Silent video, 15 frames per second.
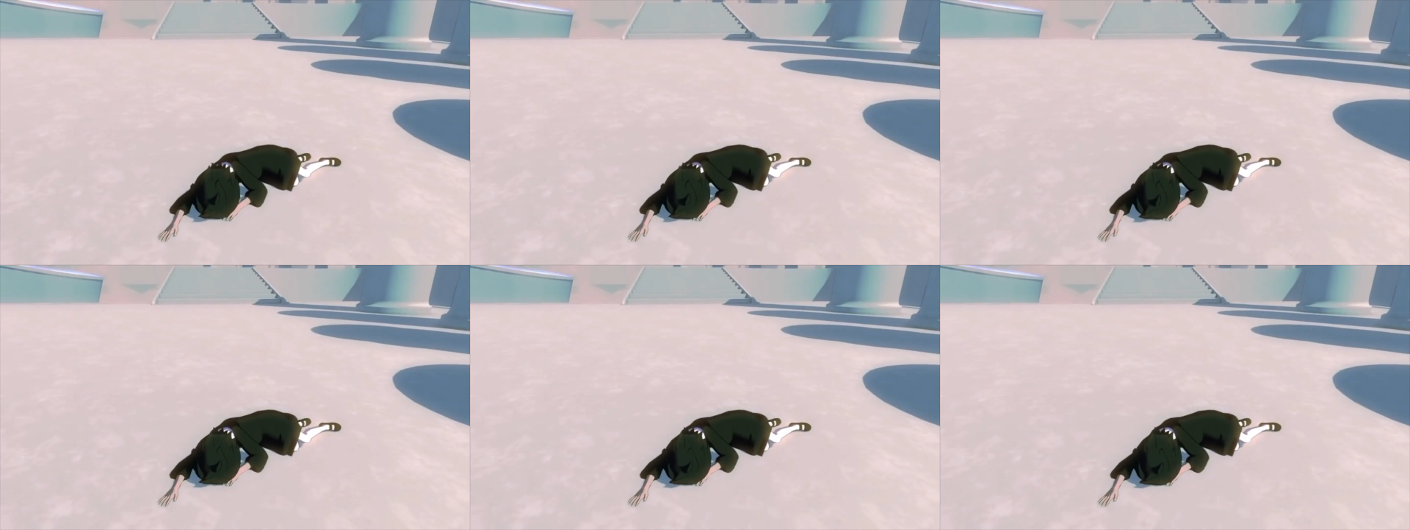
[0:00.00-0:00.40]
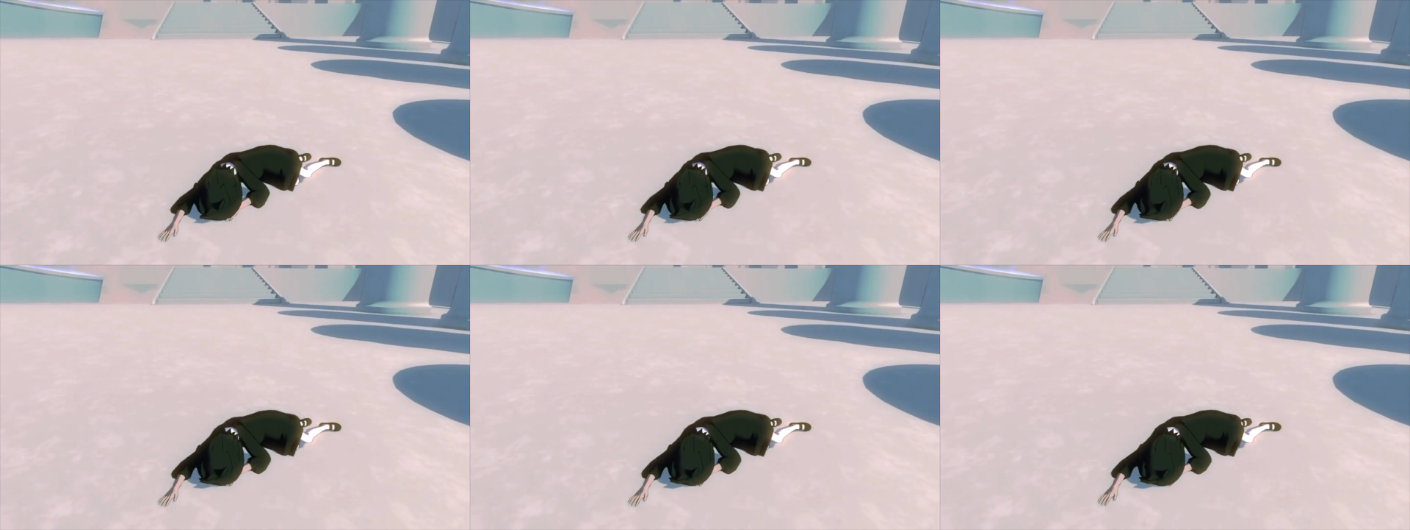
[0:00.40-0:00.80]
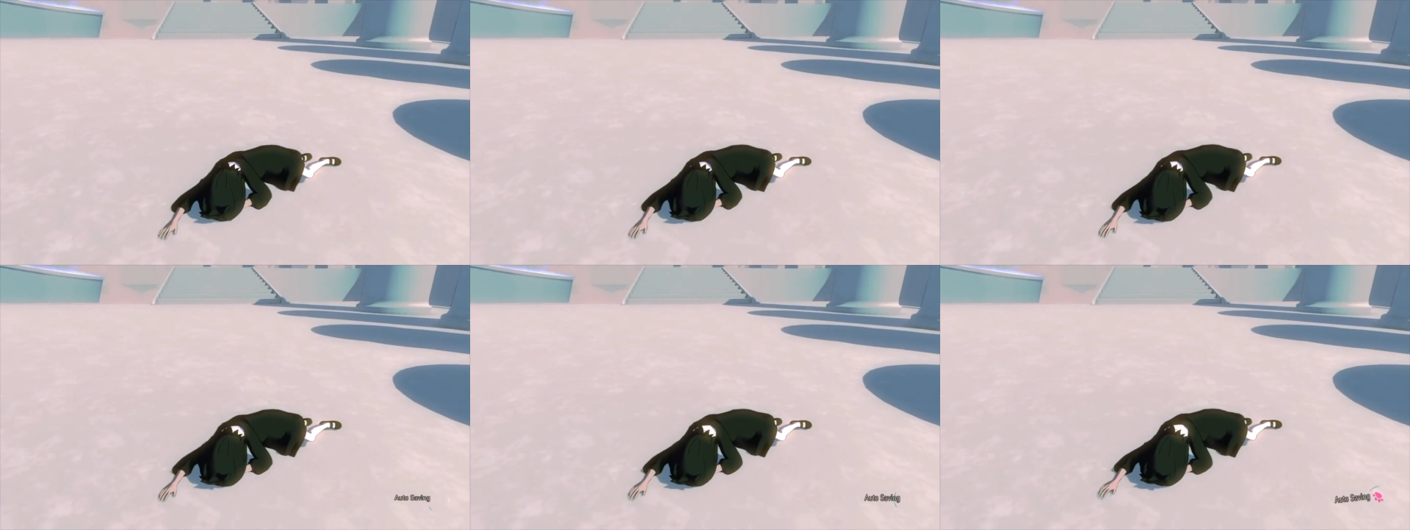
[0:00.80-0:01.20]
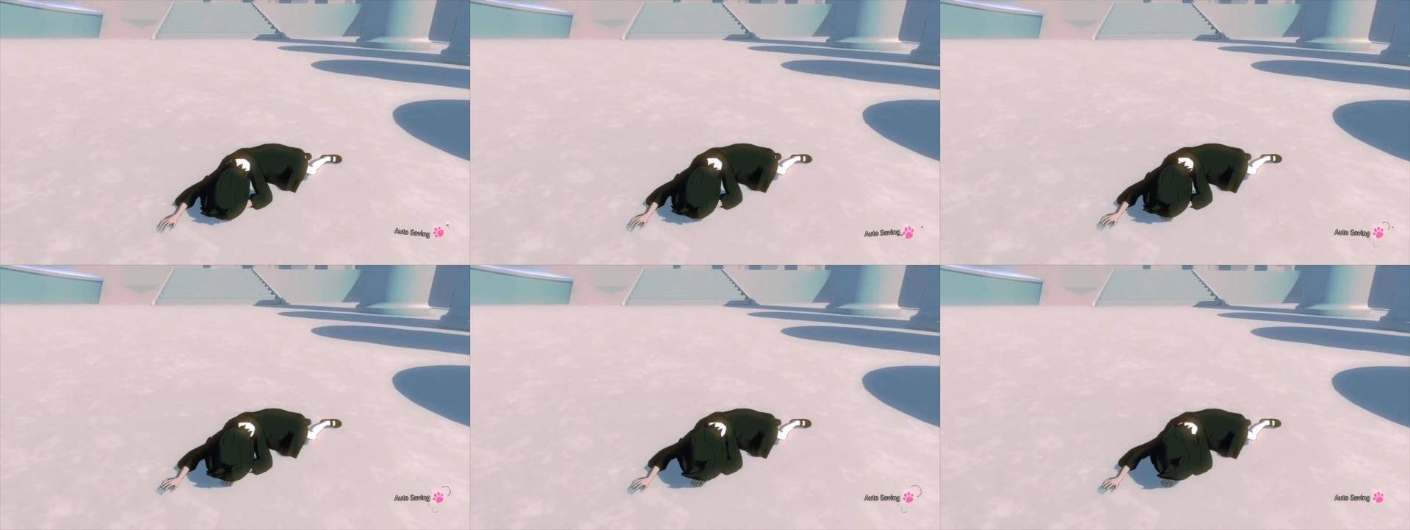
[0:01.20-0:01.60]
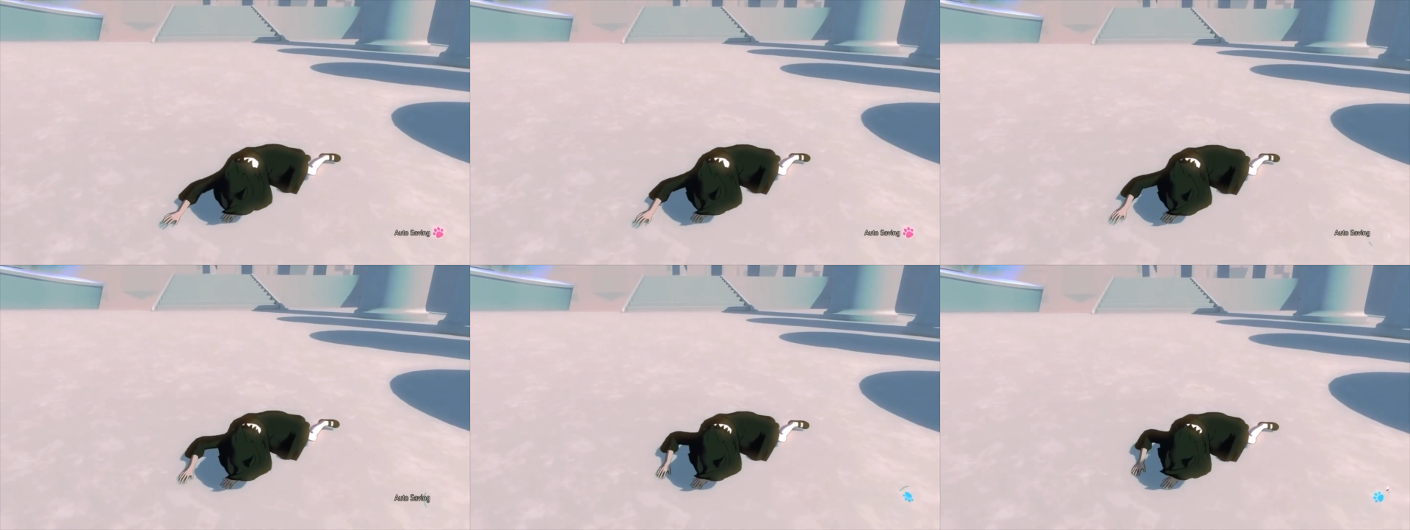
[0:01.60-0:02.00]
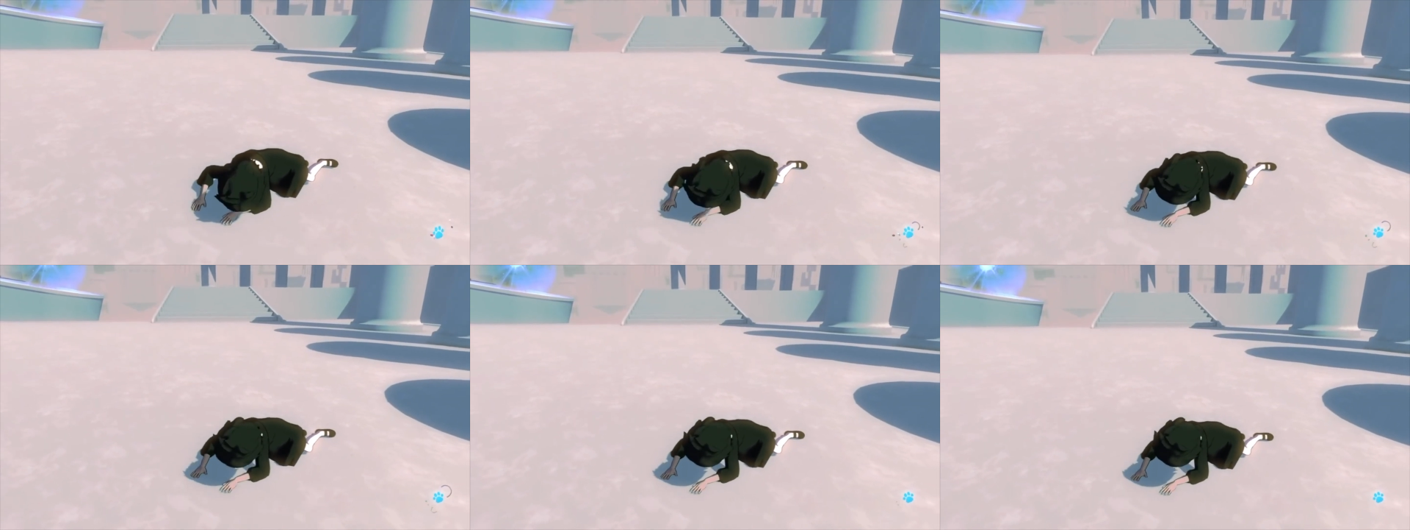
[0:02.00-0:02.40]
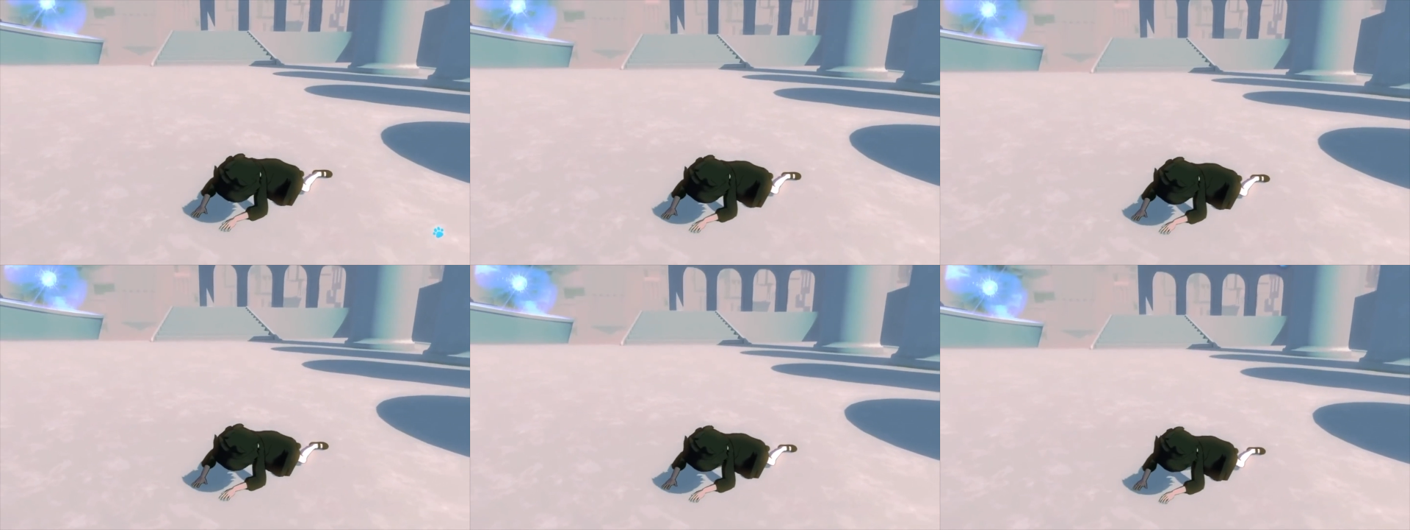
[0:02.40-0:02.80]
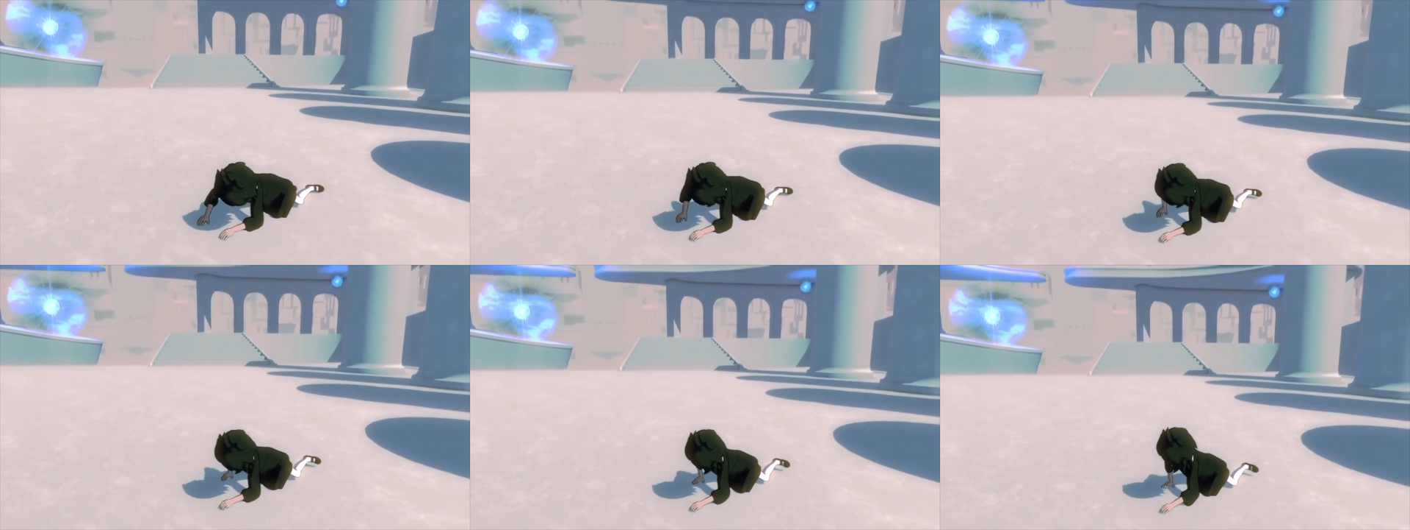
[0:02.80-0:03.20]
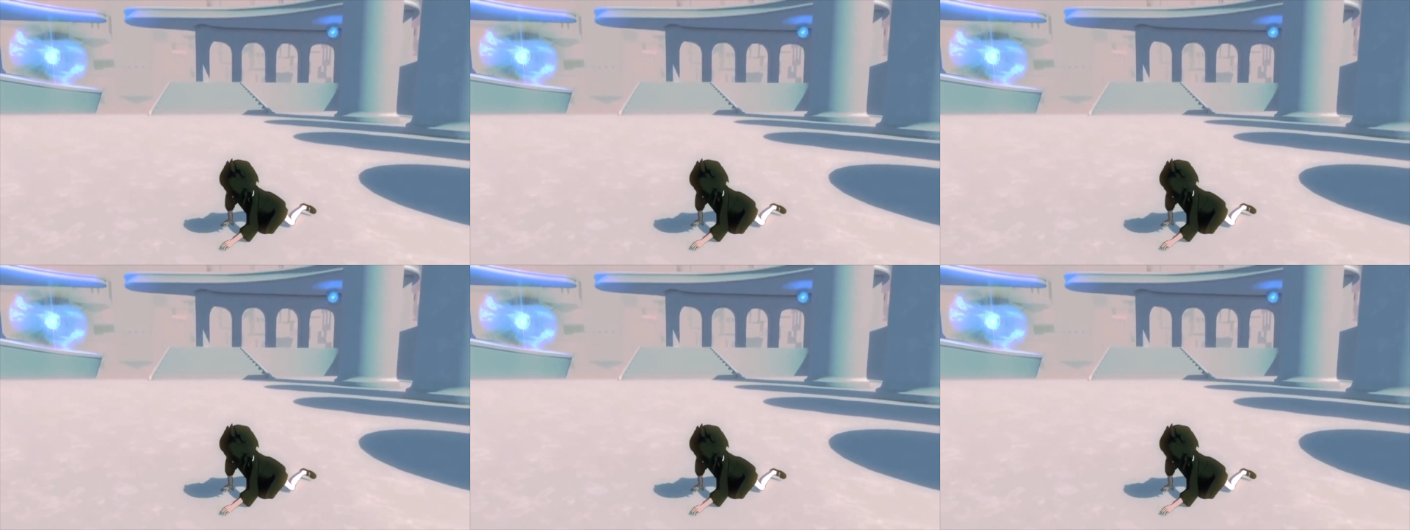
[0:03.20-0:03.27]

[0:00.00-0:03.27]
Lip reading: No face is visible, so there are no lips to read.